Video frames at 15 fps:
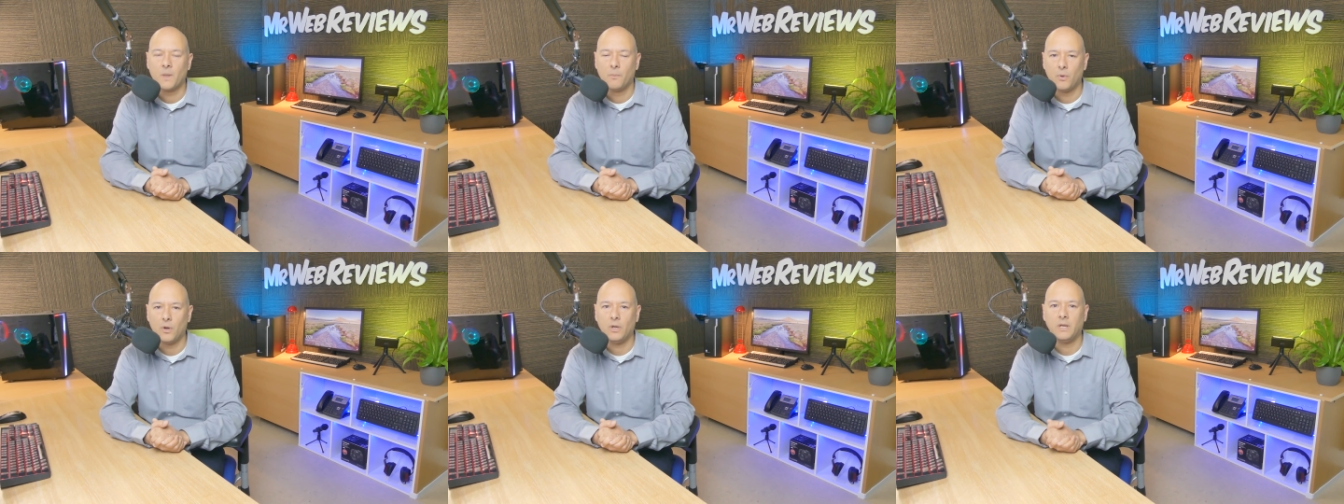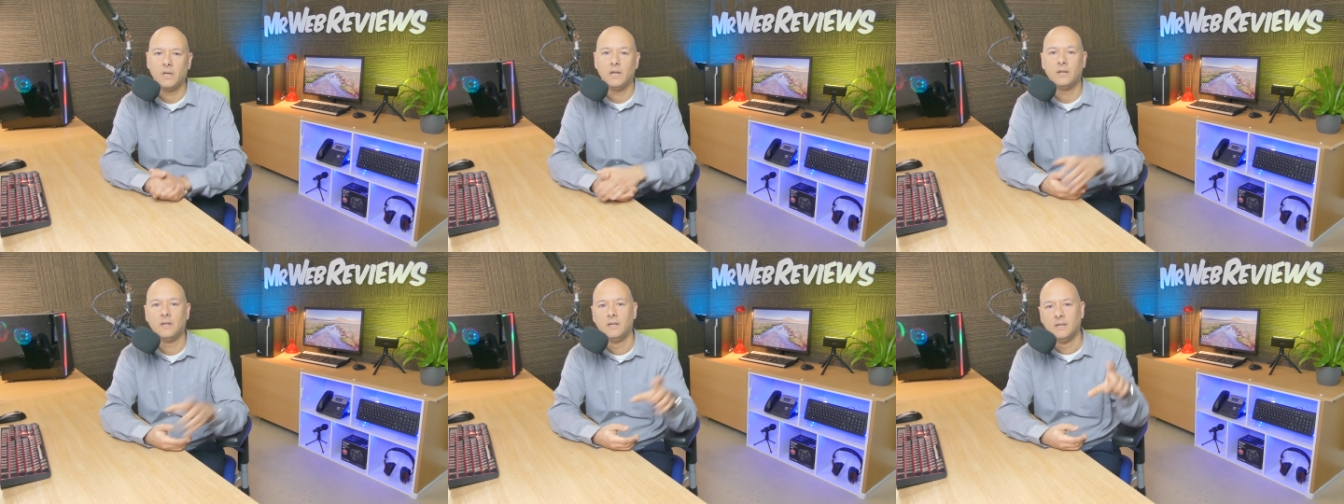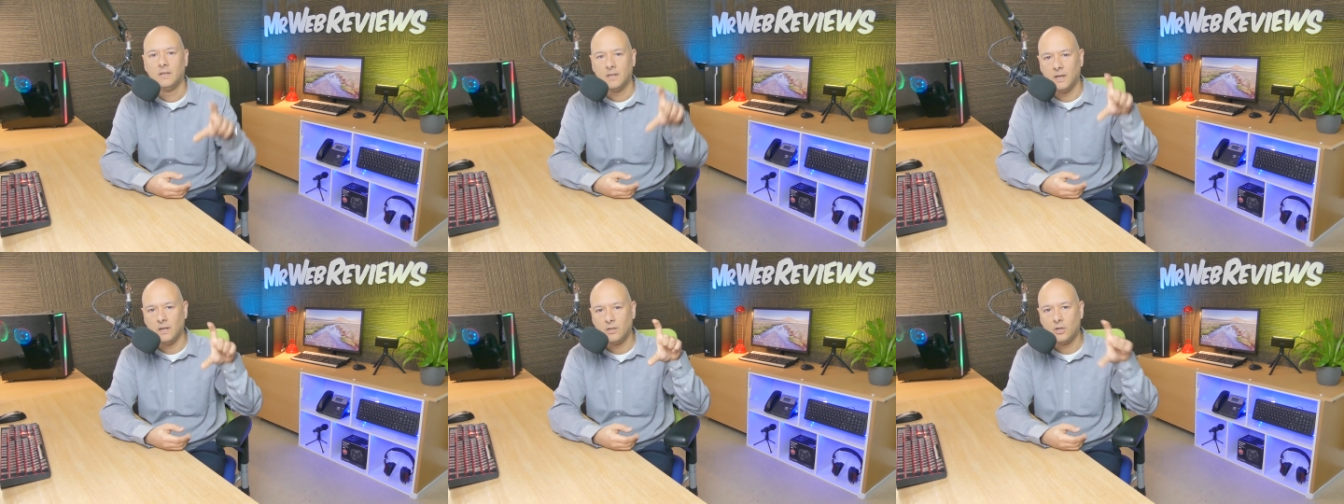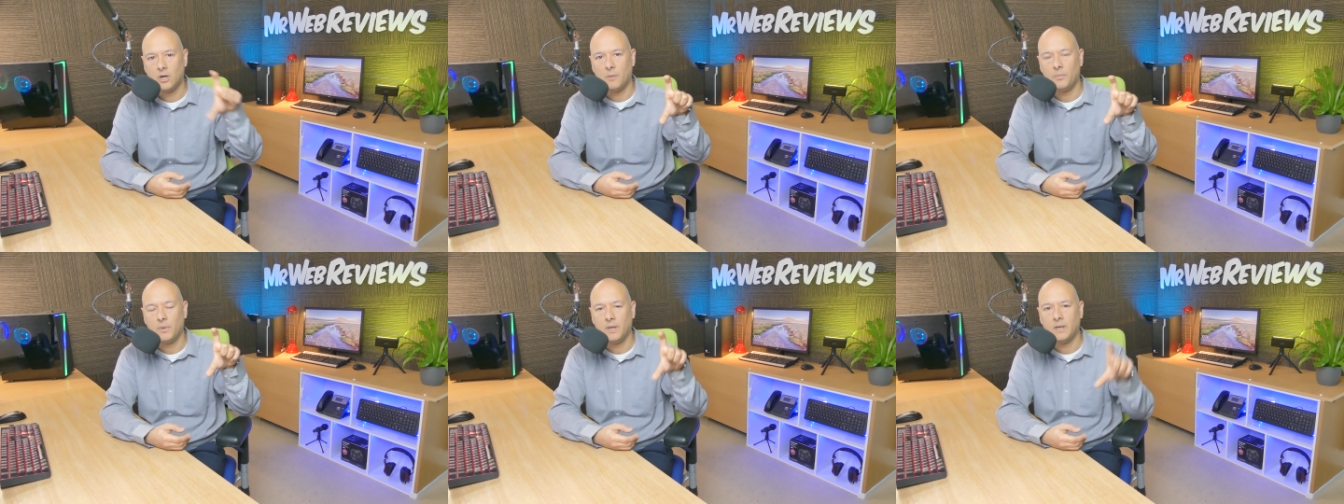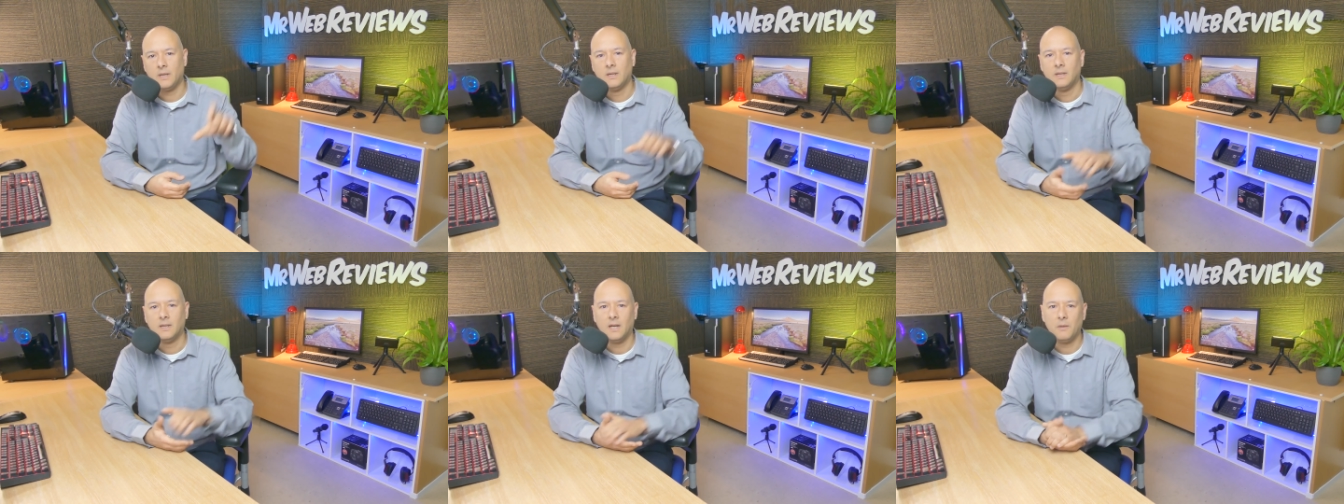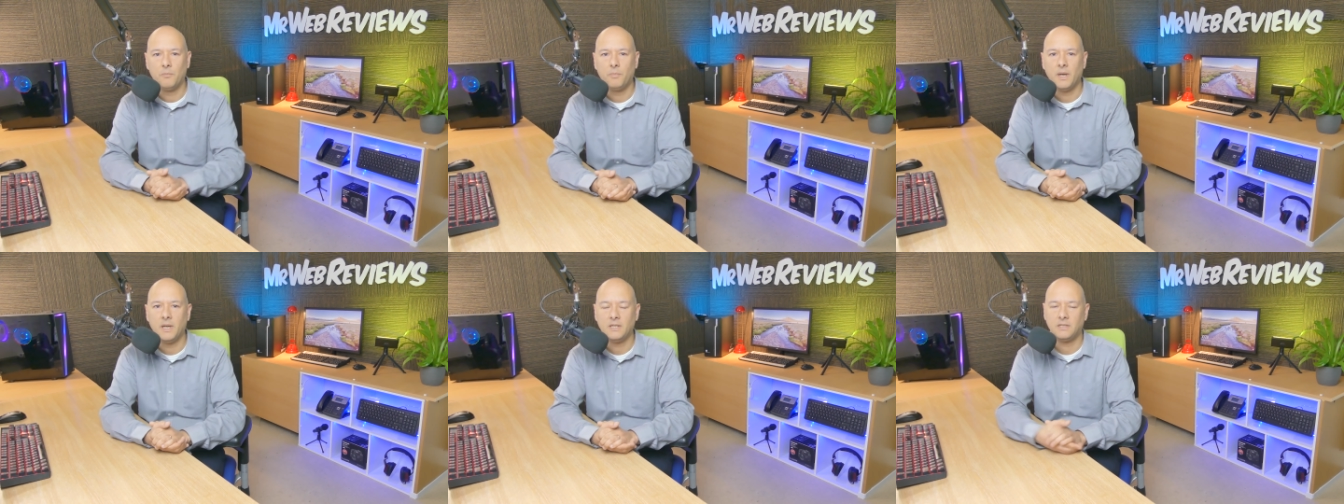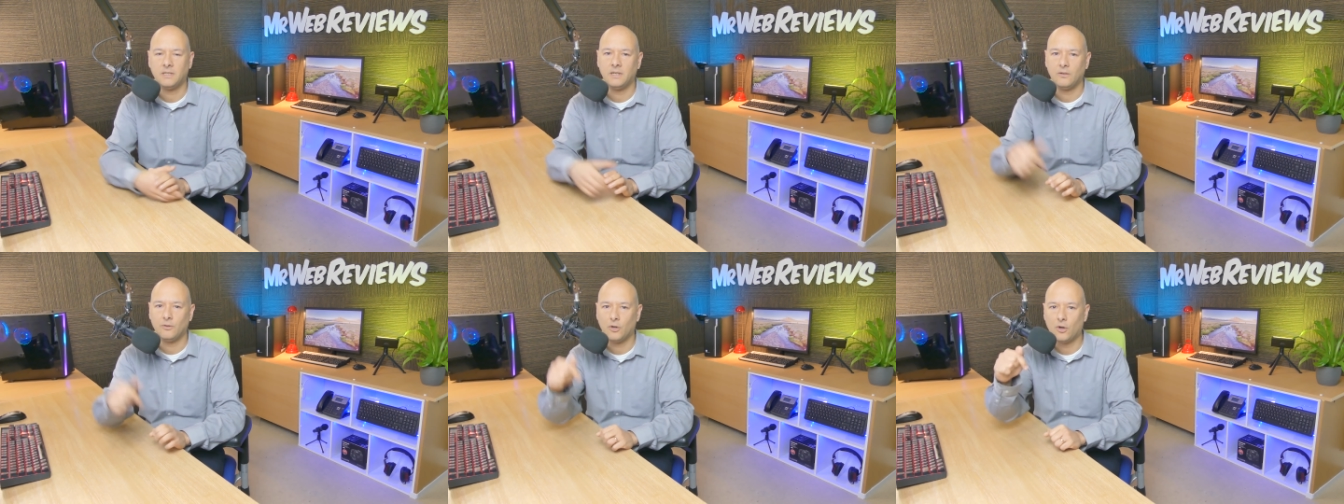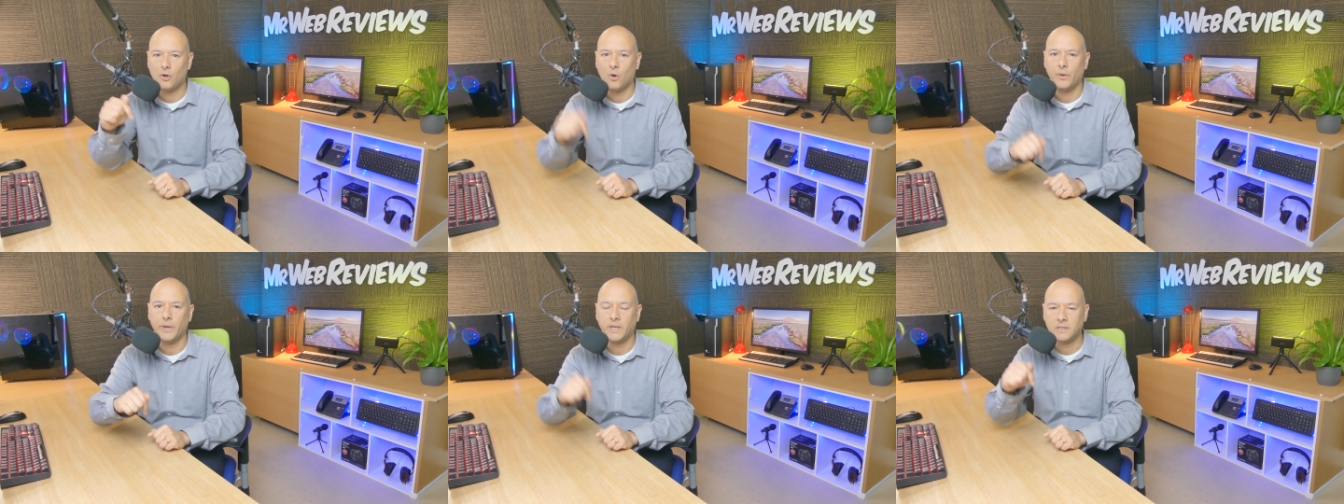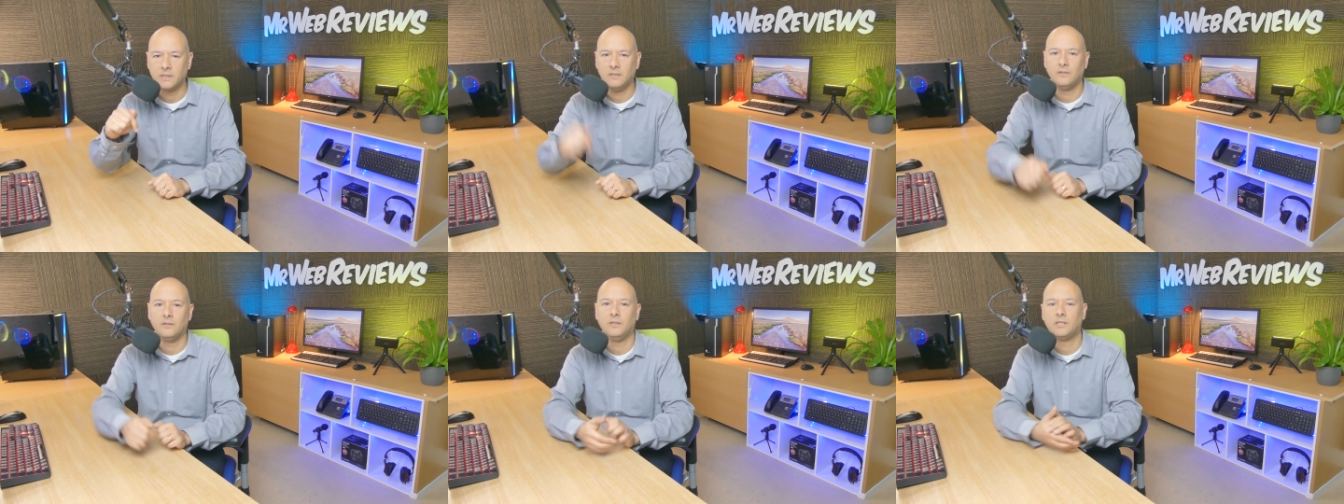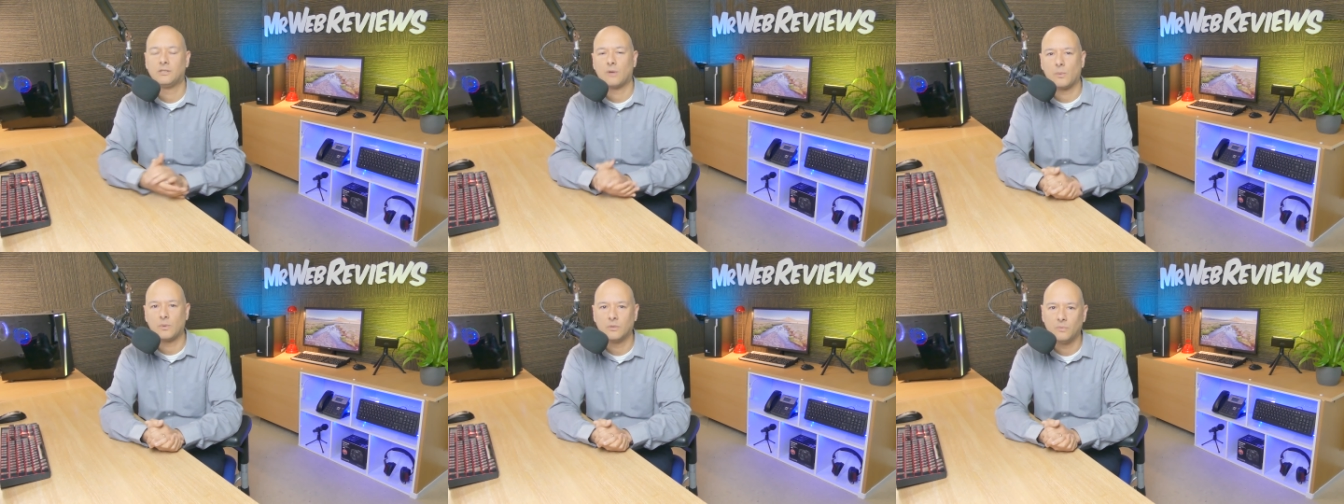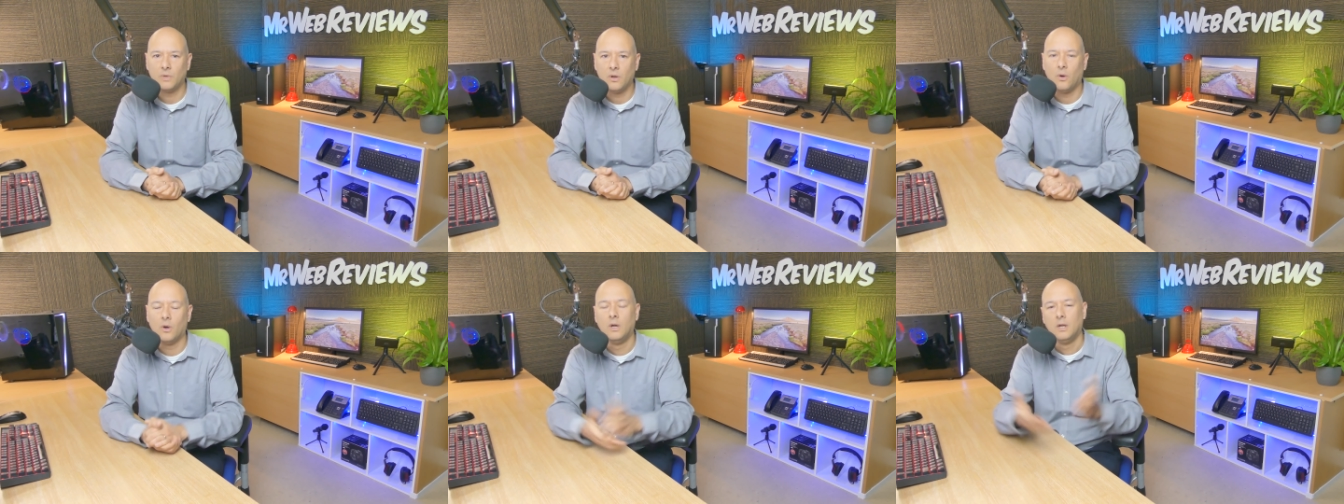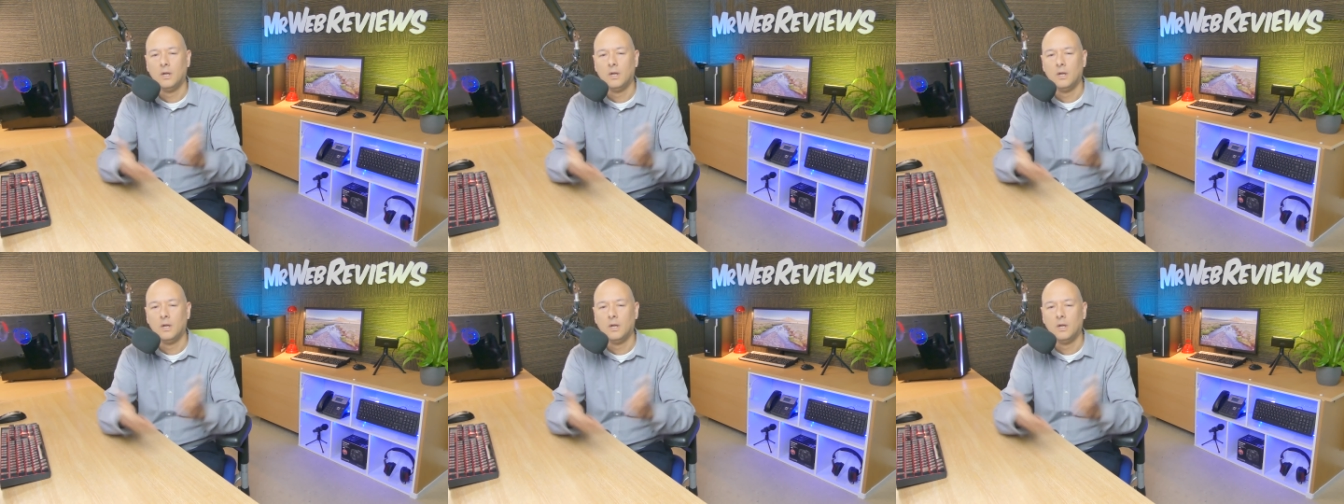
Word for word: plugin and copying and pasting the code that's in the description below,